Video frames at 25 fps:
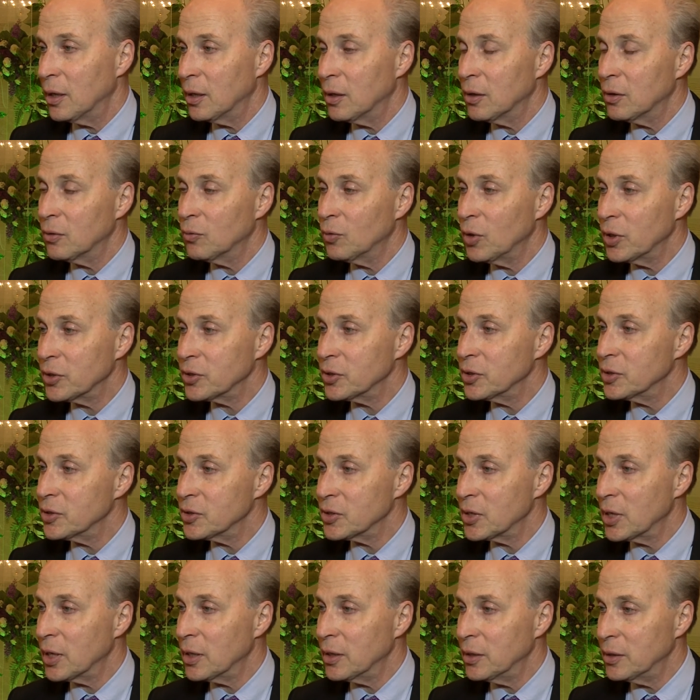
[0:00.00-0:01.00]
Uh, Russian
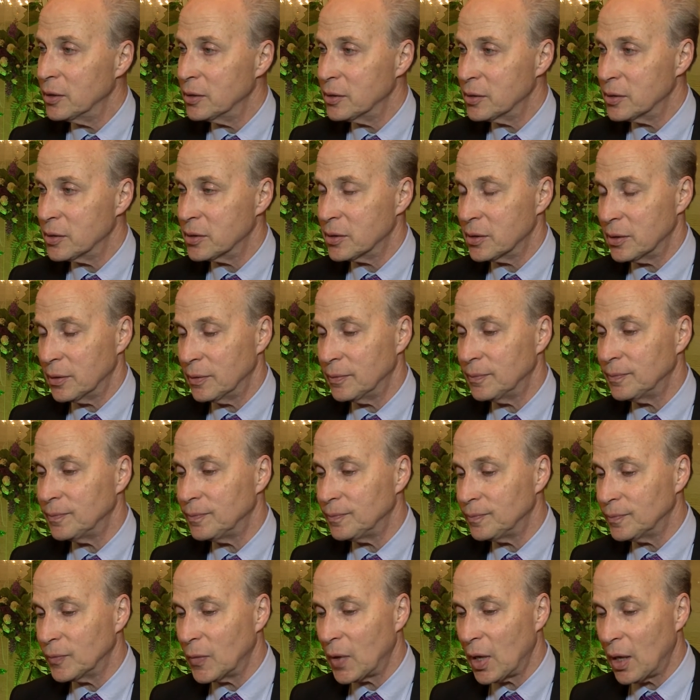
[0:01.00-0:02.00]
science
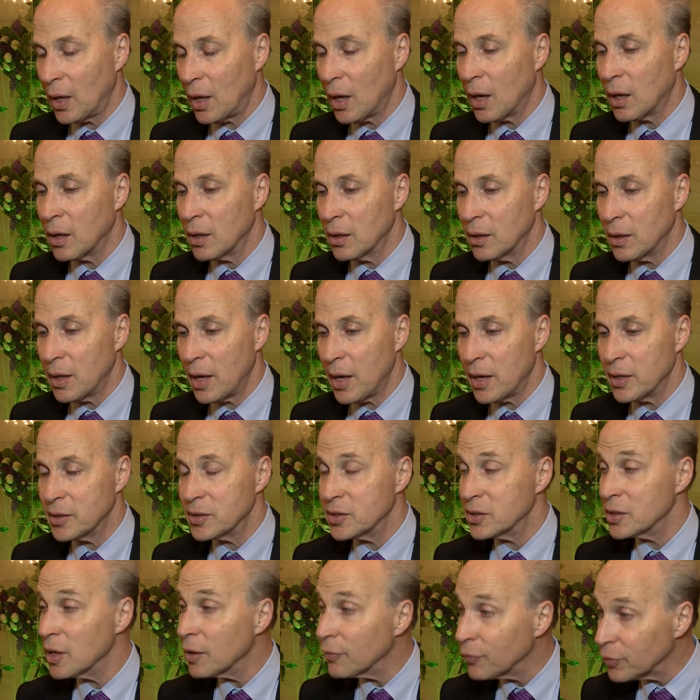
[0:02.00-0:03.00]
uh, has
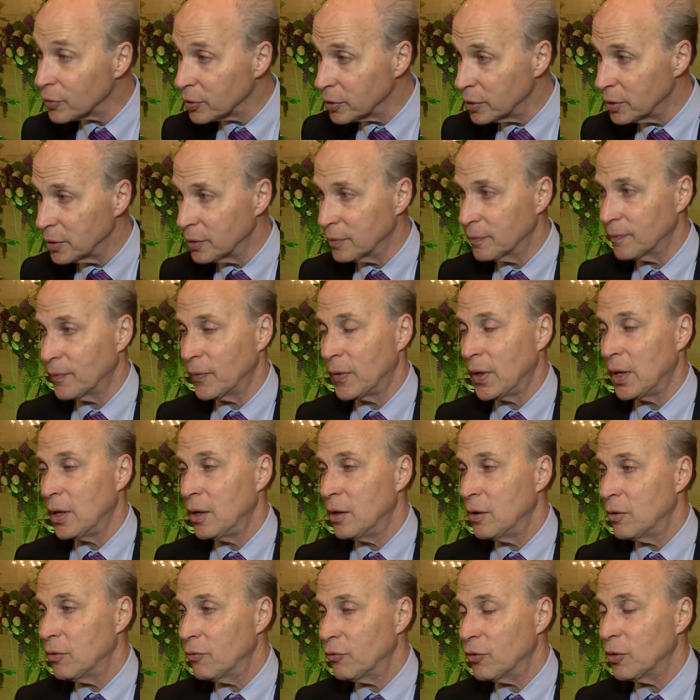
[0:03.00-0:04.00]
suffered
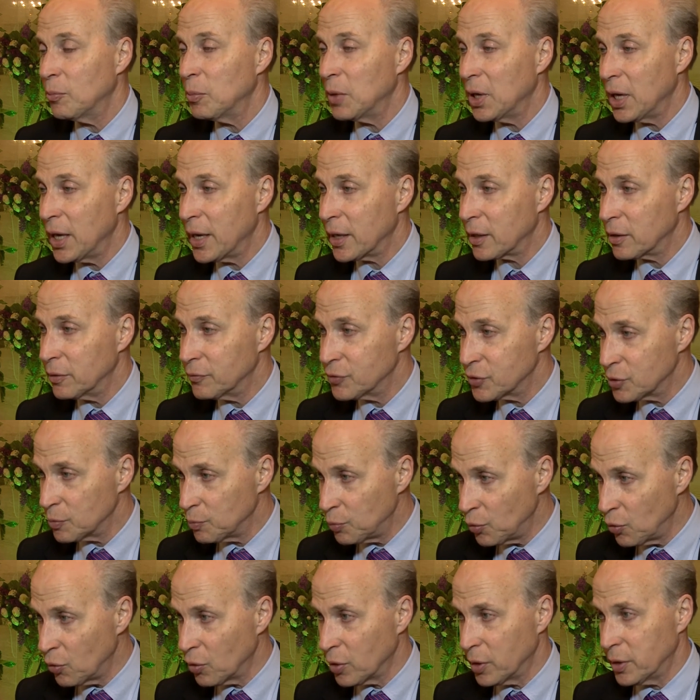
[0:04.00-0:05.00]
from a lack of
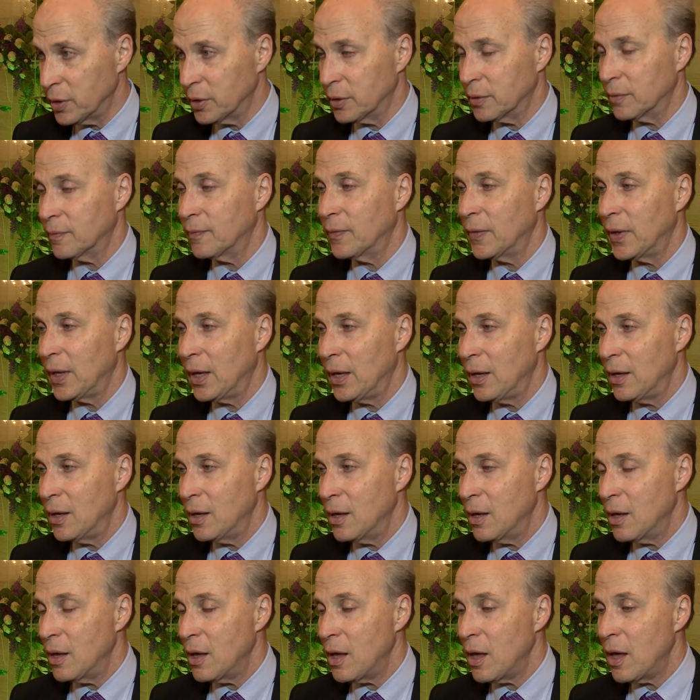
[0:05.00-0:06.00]
support.
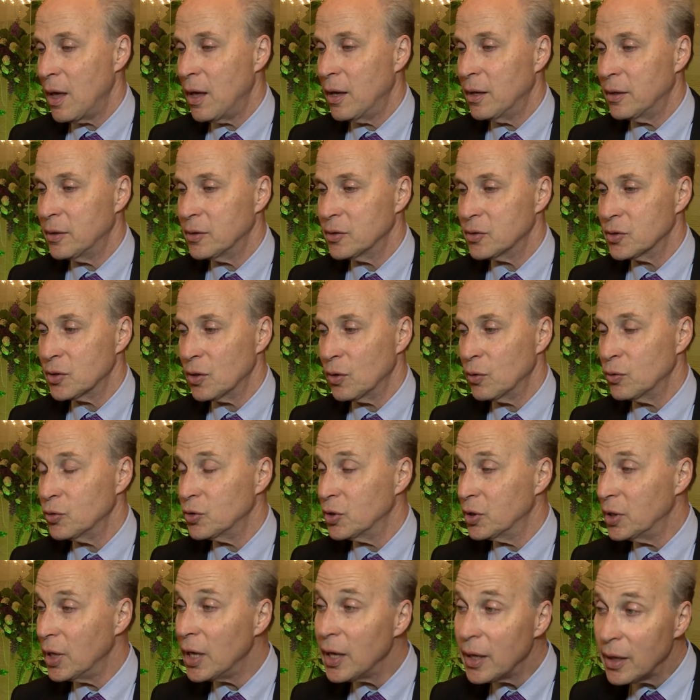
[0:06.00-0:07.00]
And so
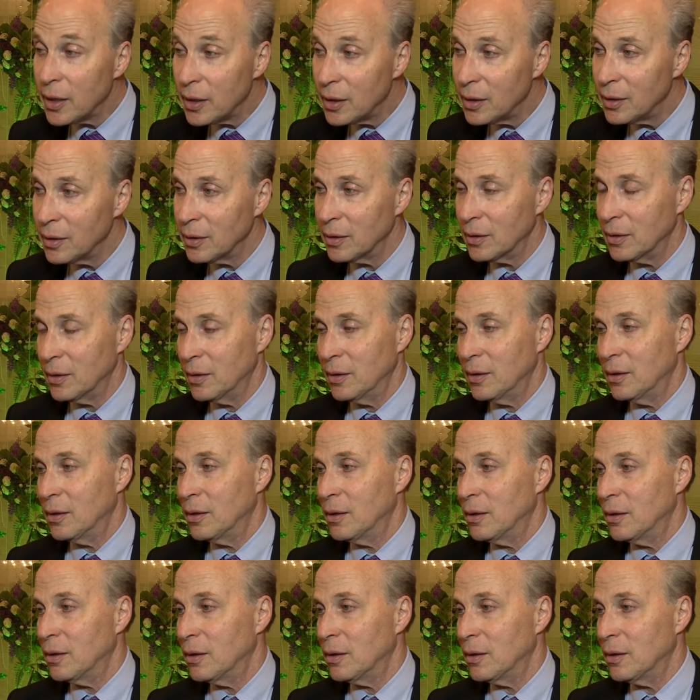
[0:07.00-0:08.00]
today,
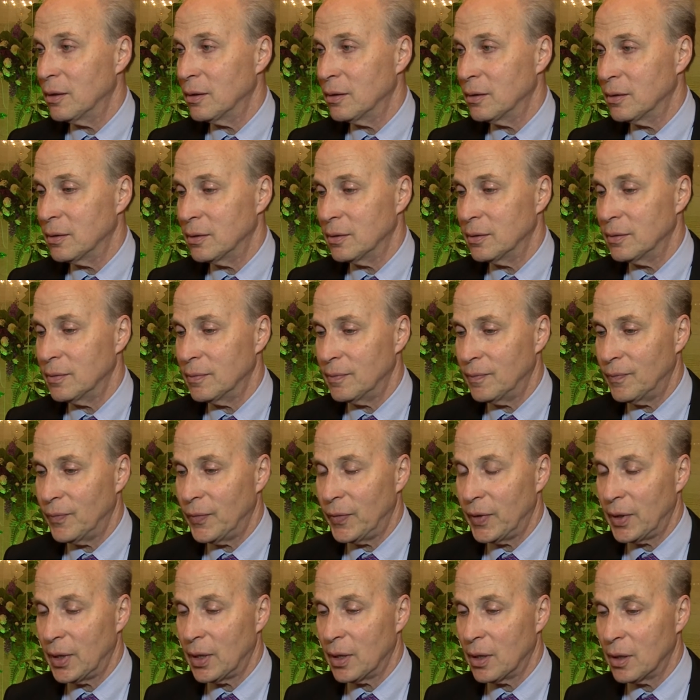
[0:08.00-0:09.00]
uh,
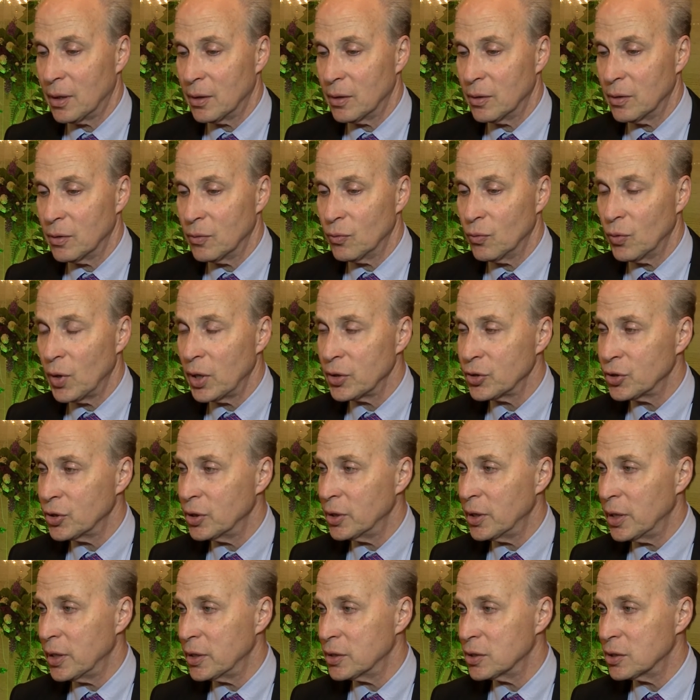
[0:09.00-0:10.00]
uh,
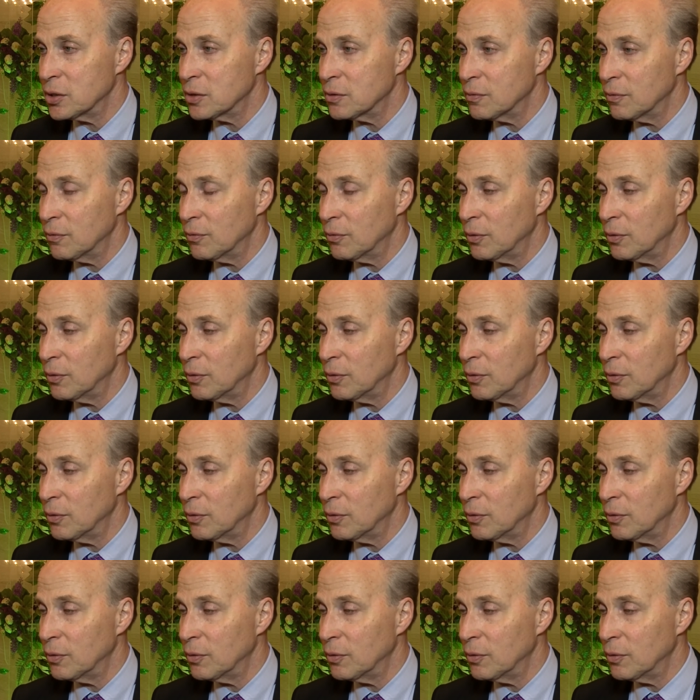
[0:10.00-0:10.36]
Russia has